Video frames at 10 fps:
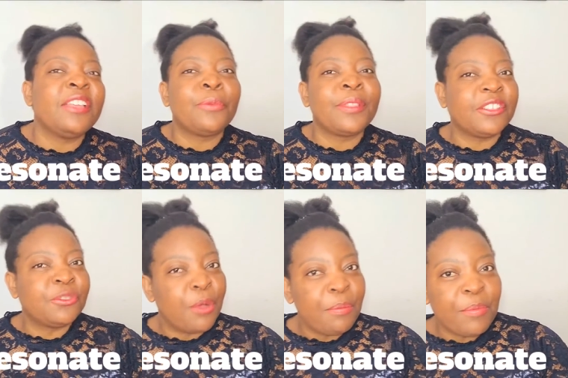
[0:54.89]
And when
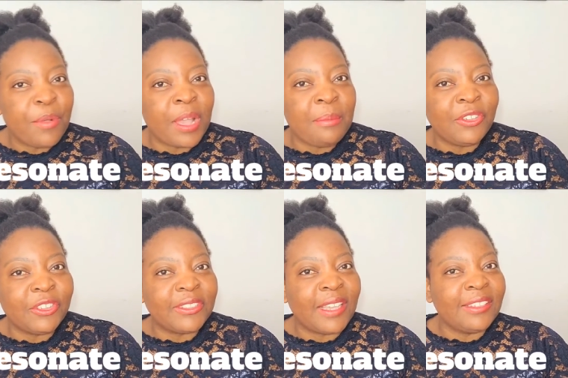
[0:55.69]
there's more people coming to
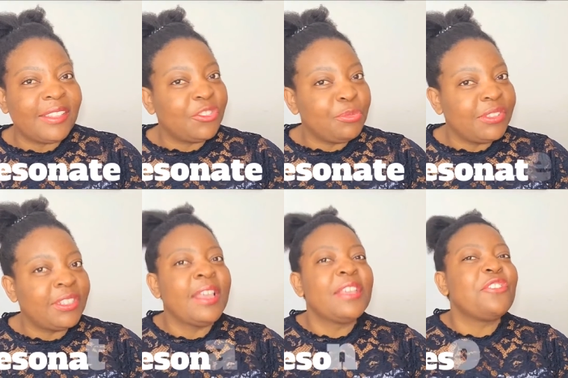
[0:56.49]
your site, that
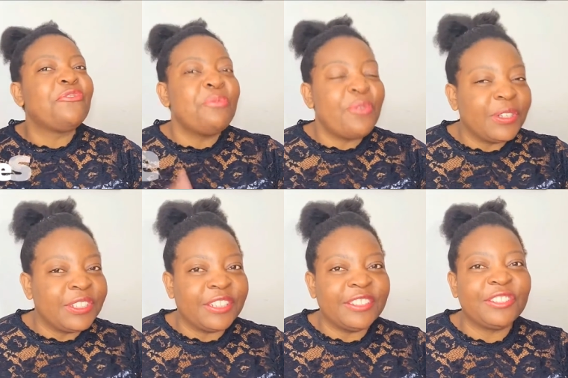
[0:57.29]
means you have more
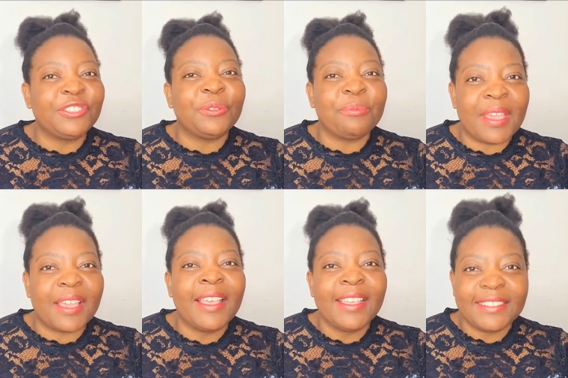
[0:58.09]
chances to
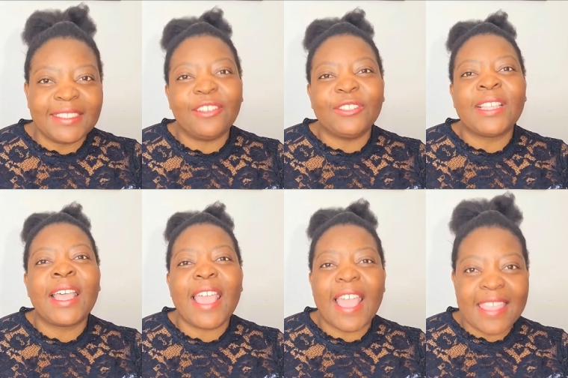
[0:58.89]
make sales
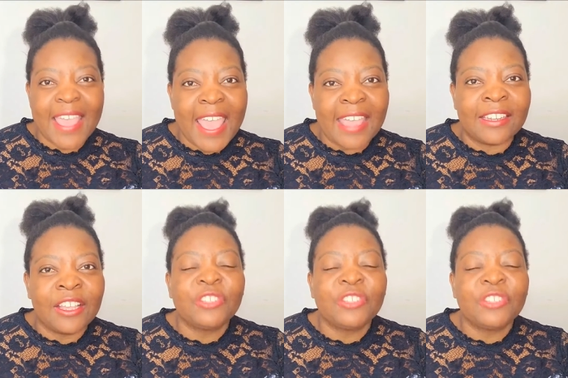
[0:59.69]
at the end.